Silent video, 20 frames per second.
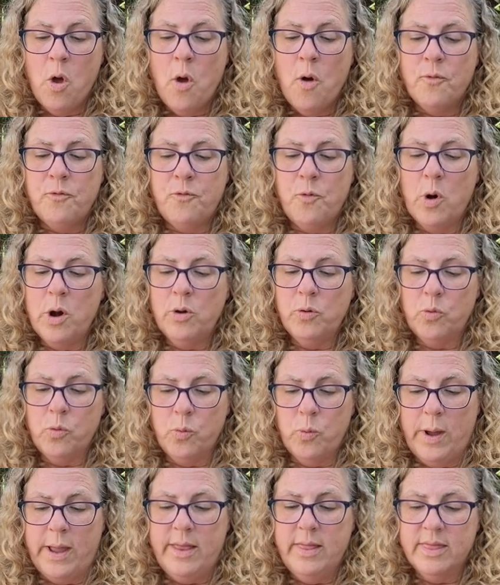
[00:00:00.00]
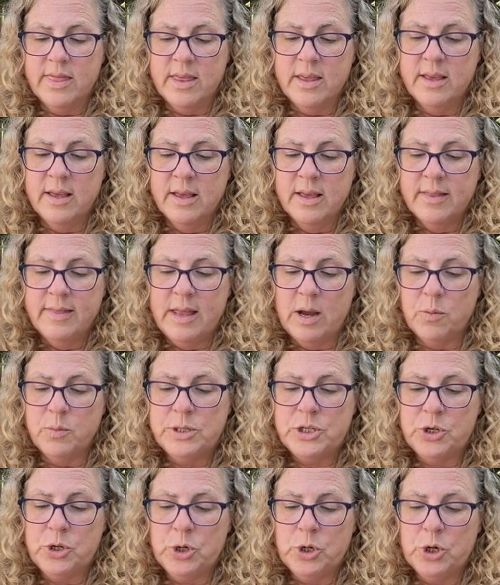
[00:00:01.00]
Forthwith there
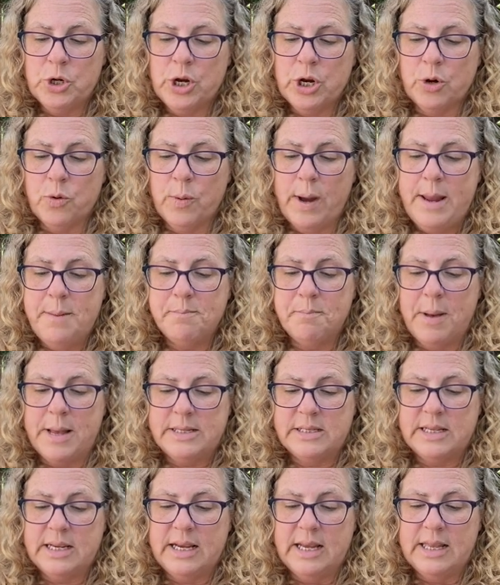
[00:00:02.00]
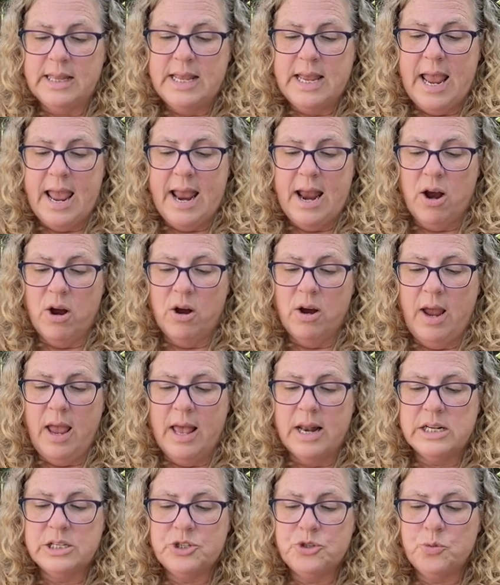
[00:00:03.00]
was heard a great buzzing in the air,
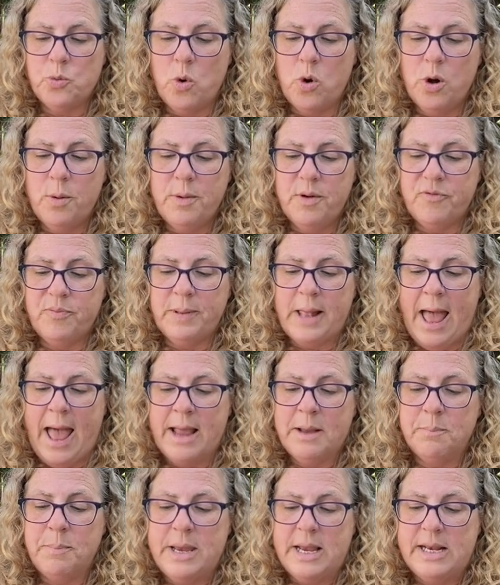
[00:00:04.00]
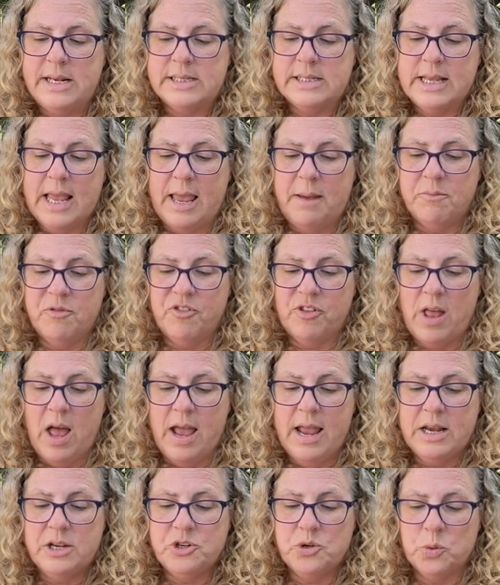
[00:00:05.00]
and a swarm of black bees came
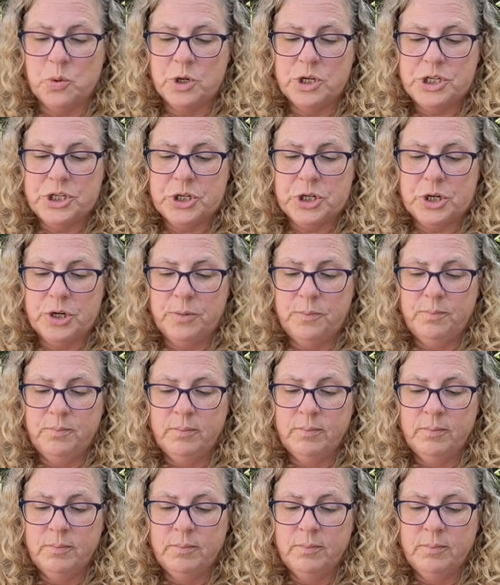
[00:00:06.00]
flying towards her.